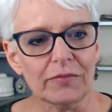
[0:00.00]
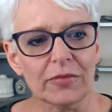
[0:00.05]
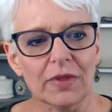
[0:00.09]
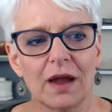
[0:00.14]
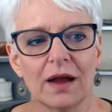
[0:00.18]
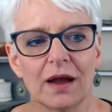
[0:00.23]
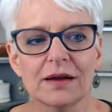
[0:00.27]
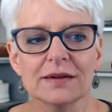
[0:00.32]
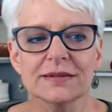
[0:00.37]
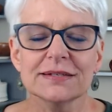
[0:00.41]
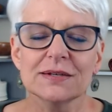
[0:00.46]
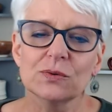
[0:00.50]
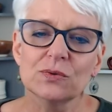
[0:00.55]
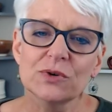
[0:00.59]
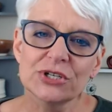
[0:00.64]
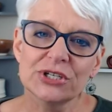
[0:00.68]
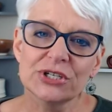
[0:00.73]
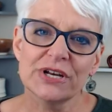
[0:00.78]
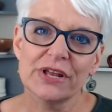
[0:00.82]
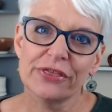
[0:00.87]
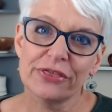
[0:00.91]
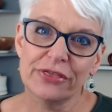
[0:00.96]
I also want
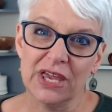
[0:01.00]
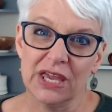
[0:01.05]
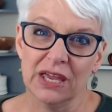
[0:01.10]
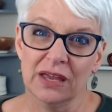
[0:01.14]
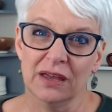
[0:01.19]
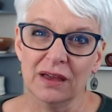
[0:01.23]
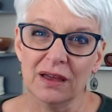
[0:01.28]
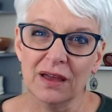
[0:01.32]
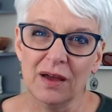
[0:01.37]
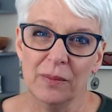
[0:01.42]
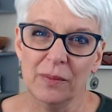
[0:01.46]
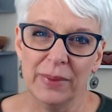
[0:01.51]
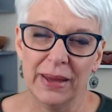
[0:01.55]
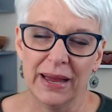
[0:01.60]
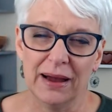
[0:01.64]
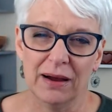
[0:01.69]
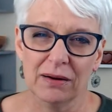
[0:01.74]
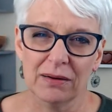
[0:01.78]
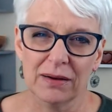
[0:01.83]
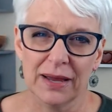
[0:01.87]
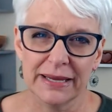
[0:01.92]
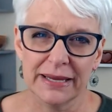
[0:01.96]
you to think
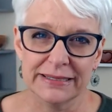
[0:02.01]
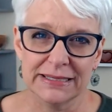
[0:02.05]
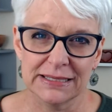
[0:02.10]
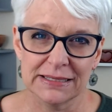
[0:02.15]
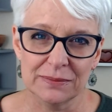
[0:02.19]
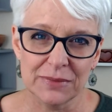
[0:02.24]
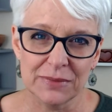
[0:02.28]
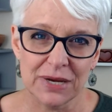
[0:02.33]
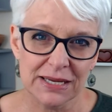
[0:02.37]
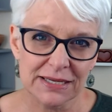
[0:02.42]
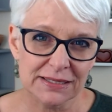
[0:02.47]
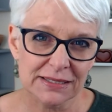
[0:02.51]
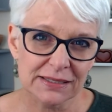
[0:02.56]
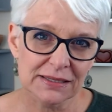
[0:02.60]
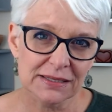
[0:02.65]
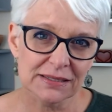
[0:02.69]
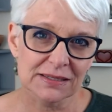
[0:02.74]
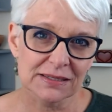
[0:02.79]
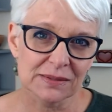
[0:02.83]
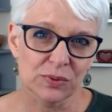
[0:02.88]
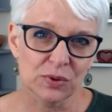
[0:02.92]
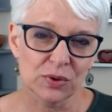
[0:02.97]
about customizing the
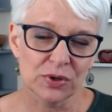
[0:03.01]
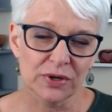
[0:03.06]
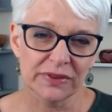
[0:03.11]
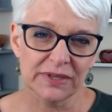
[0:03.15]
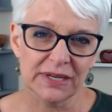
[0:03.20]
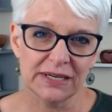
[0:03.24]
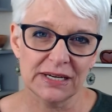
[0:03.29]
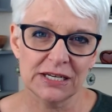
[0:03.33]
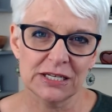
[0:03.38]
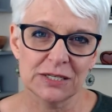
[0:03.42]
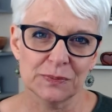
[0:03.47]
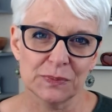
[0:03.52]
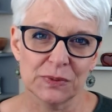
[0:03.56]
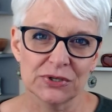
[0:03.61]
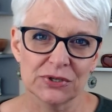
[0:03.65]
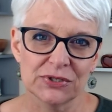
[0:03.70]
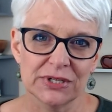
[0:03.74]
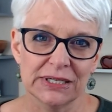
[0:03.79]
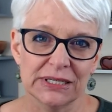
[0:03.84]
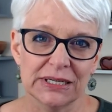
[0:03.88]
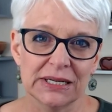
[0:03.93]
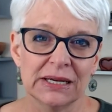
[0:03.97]
support that each
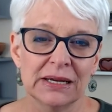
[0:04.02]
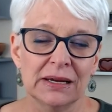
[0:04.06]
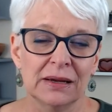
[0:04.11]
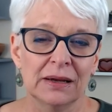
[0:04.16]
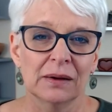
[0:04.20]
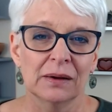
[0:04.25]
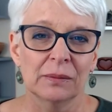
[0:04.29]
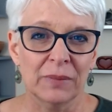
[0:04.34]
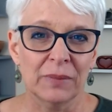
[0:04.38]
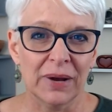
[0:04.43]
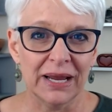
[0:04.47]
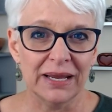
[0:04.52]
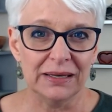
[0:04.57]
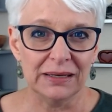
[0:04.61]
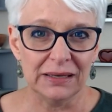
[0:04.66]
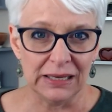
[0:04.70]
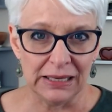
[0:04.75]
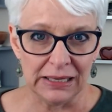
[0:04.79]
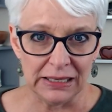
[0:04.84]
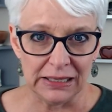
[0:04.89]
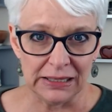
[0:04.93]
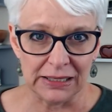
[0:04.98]
person might
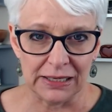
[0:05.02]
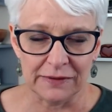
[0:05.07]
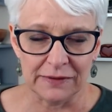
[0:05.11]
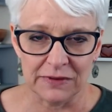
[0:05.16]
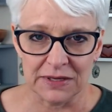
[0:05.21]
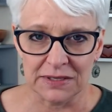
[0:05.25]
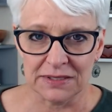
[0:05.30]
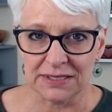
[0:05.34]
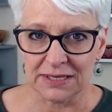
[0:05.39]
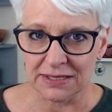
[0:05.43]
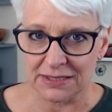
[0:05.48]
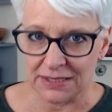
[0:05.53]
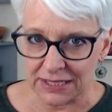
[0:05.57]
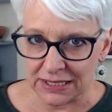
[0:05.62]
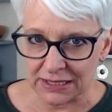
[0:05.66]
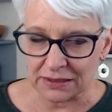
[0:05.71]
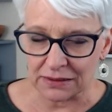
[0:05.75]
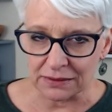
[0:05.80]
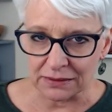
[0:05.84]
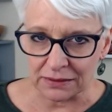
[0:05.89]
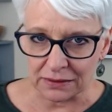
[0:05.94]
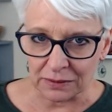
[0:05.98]
need. And this does take
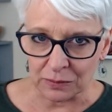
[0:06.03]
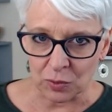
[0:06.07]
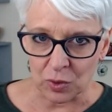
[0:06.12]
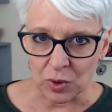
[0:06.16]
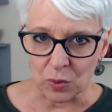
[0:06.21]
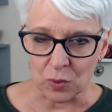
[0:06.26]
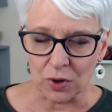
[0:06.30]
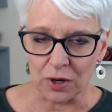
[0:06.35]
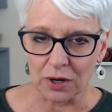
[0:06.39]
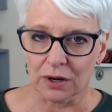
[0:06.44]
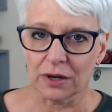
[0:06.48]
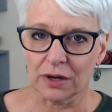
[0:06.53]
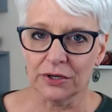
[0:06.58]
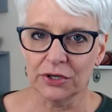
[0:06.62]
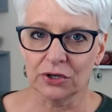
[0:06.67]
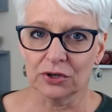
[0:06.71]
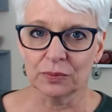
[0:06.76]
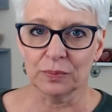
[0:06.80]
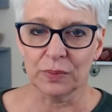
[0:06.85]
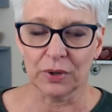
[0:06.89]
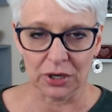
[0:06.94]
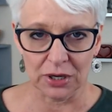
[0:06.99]
a little more work on
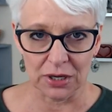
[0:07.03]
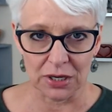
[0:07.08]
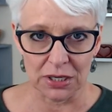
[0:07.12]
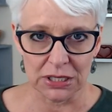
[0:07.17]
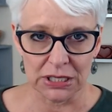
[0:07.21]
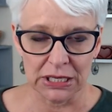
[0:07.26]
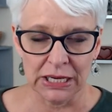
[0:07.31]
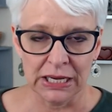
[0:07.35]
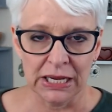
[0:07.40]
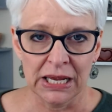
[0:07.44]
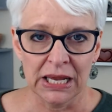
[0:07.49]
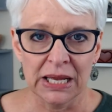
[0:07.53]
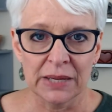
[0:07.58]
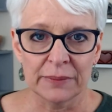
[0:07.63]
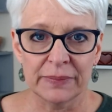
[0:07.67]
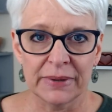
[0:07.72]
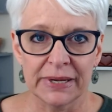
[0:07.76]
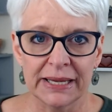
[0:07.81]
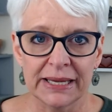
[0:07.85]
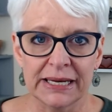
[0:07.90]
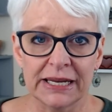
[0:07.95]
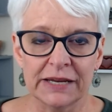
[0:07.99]
your part.
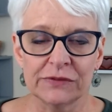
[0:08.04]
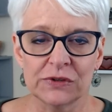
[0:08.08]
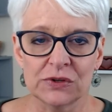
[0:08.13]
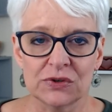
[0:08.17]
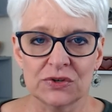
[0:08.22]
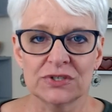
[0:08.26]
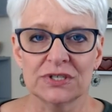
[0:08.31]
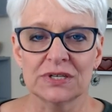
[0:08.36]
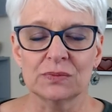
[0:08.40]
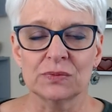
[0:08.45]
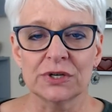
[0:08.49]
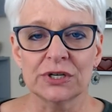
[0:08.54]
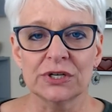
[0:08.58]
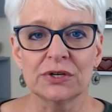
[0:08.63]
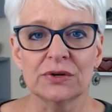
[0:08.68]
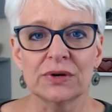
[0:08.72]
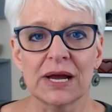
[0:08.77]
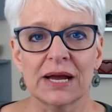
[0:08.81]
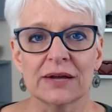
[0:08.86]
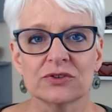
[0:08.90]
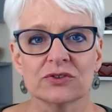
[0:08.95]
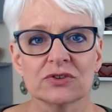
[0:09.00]
But if there's someone who
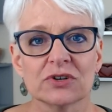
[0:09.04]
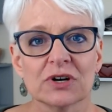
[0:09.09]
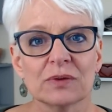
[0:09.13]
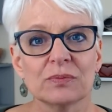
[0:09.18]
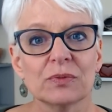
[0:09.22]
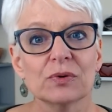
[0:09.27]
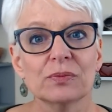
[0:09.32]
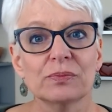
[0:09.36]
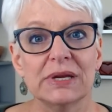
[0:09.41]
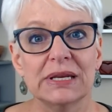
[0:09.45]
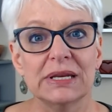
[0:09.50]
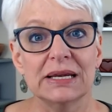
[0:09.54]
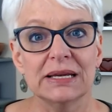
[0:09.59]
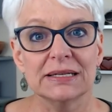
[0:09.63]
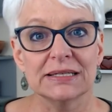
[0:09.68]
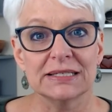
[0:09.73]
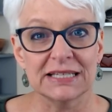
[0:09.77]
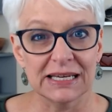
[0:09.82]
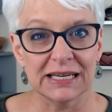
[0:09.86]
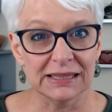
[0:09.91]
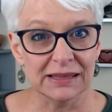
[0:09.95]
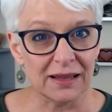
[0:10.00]
has trouble meeting
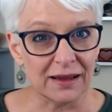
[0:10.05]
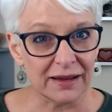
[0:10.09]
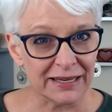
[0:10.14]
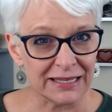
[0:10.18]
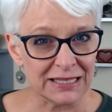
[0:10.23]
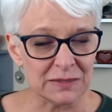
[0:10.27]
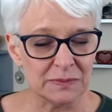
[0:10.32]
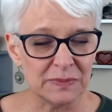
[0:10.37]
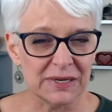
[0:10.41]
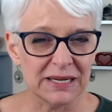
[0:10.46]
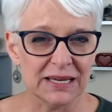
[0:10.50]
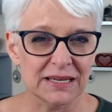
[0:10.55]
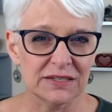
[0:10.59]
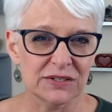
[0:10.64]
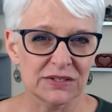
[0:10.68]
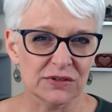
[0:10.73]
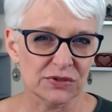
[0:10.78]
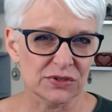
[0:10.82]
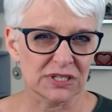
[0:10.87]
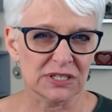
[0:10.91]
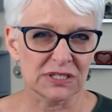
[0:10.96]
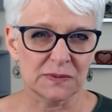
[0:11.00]
deadlines because
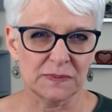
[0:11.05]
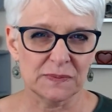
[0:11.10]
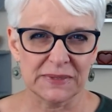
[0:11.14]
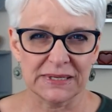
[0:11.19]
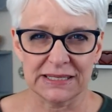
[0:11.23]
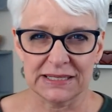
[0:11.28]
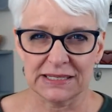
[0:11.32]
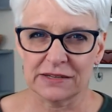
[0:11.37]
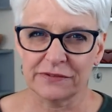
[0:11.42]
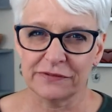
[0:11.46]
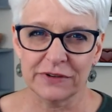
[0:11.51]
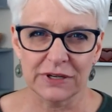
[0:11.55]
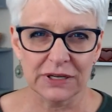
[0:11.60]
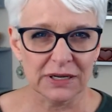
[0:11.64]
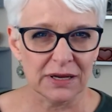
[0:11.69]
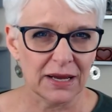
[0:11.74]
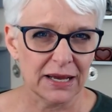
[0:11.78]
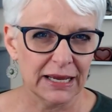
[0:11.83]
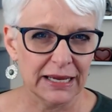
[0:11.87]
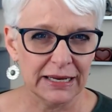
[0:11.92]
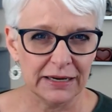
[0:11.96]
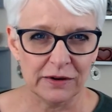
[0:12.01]
there's a specific
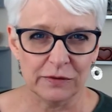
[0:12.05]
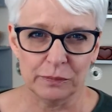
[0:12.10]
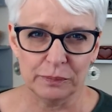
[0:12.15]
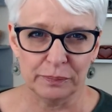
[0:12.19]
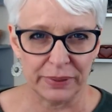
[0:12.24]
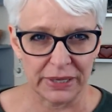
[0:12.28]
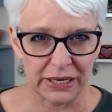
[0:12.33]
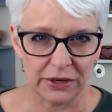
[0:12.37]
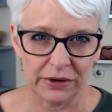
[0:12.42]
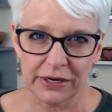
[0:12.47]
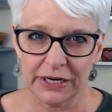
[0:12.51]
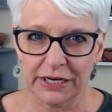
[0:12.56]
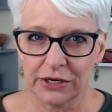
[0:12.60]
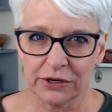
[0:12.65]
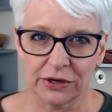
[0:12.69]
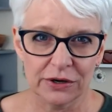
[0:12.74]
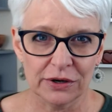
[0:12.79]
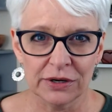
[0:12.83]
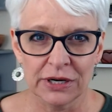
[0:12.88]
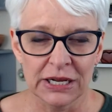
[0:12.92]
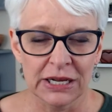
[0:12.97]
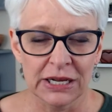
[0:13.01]
kind of barrier